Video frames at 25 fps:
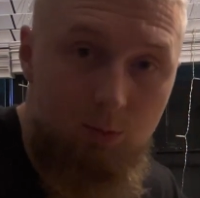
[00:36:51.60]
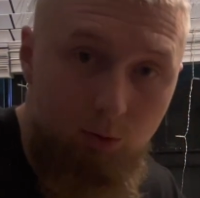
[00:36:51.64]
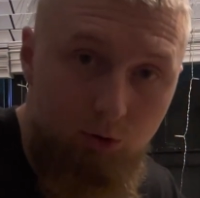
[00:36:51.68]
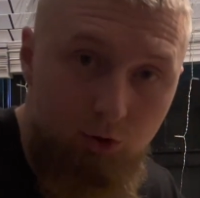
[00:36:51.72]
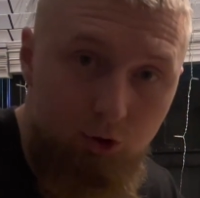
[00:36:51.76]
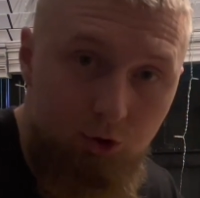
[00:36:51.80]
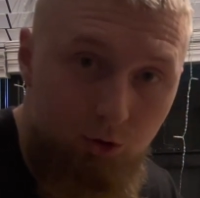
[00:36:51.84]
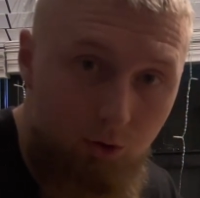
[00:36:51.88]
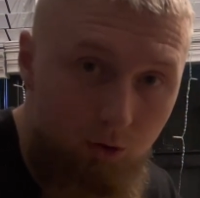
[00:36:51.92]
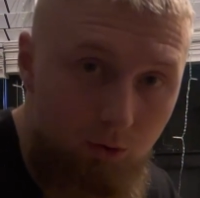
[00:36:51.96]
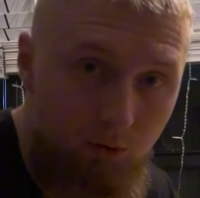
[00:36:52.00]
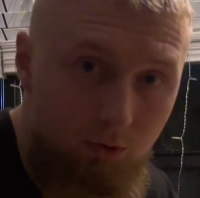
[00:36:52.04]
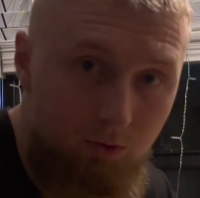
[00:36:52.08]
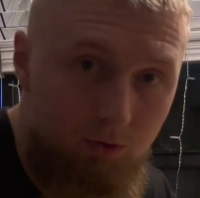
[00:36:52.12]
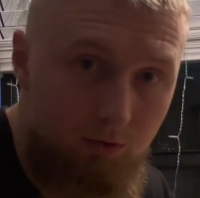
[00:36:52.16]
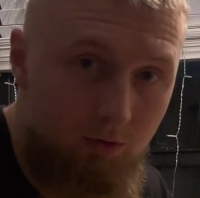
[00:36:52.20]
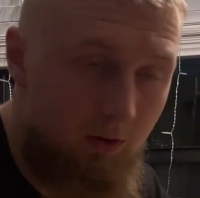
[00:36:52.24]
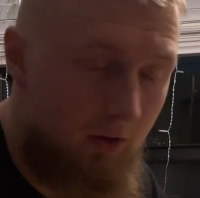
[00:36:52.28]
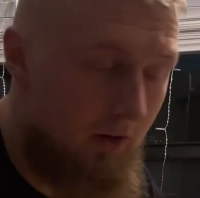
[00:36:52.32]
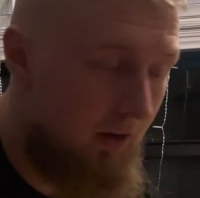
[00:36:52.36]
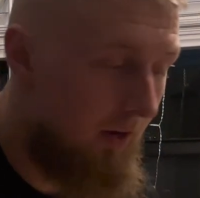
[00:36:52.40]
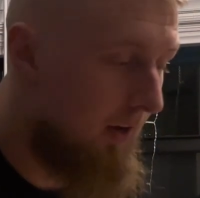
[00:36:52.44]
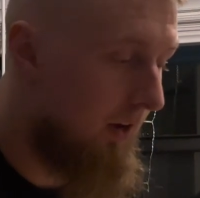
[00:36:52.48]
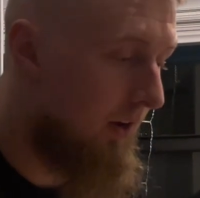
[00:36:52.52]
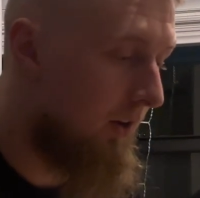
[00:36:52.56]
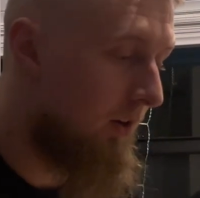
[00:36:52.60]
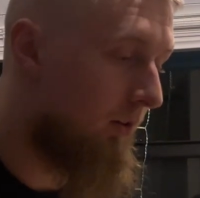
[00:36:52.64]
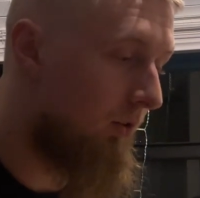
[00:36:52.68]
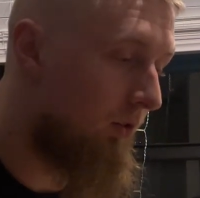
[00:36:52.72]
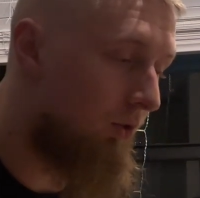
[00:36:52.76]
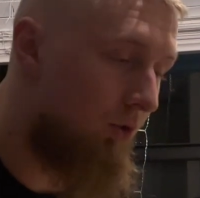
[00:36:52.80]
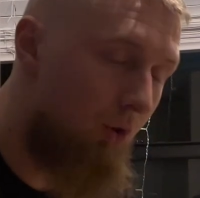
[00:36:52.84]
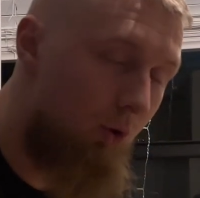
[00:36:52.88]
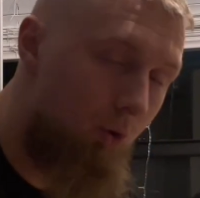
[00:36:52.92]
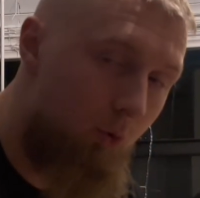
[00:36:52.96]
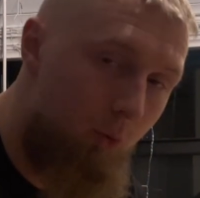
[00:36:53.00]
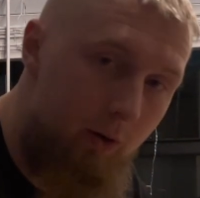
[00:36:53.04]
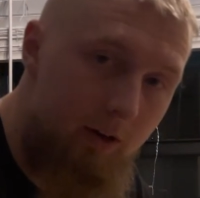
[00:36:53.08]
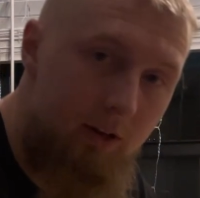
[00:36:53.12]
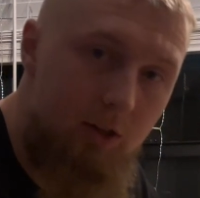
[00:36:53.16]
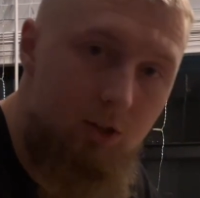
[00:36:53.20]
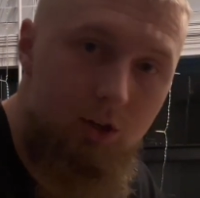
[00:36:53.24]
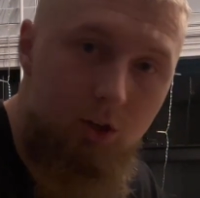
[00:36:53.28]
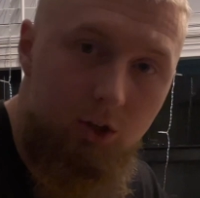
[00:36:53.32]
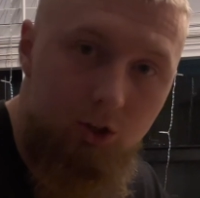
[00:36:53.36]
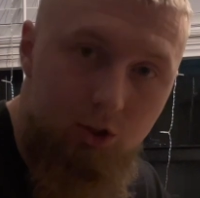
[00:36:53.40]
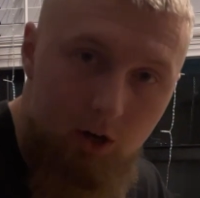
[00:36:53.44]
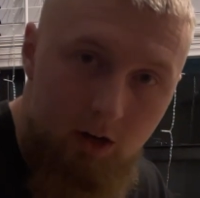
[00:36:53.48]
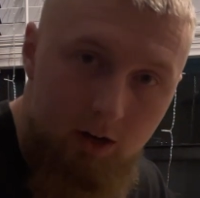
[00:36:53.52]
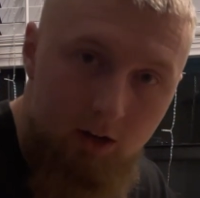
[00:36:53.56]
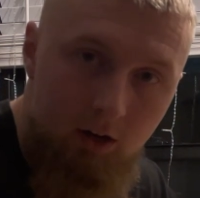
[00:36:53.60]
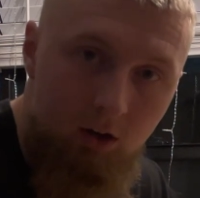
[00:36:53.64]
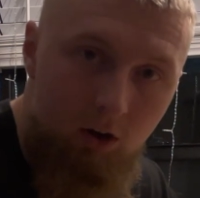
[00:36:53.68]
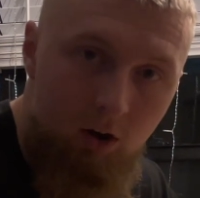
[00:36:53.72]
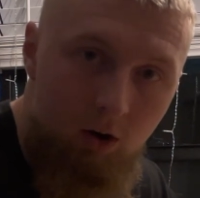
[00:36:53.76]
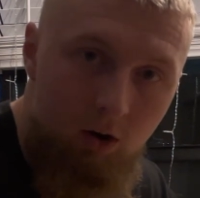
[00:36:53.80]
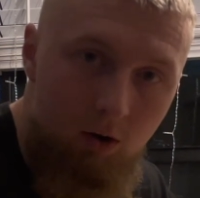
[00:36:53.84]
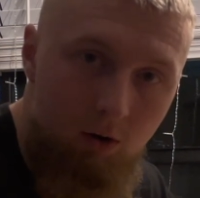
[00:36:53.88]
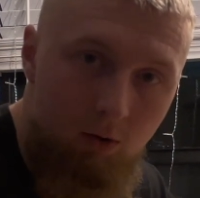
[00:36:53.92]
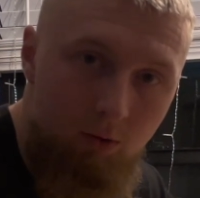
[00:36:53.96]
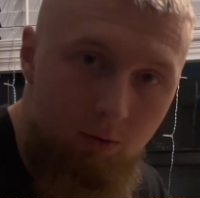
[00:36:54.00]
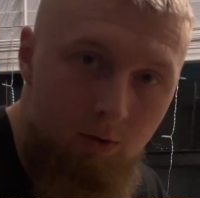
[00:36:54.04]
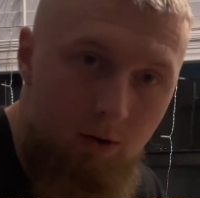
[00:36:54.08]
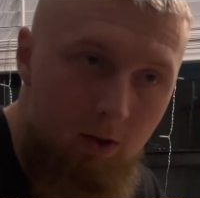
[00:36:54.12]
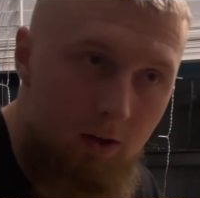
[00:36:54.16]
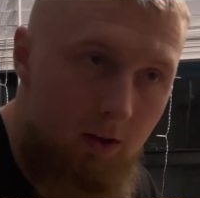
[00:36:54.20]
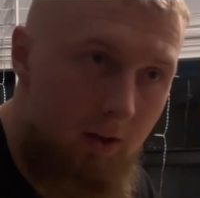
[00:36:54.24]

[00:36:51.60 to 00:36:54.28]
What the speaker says: truth. Do research on your own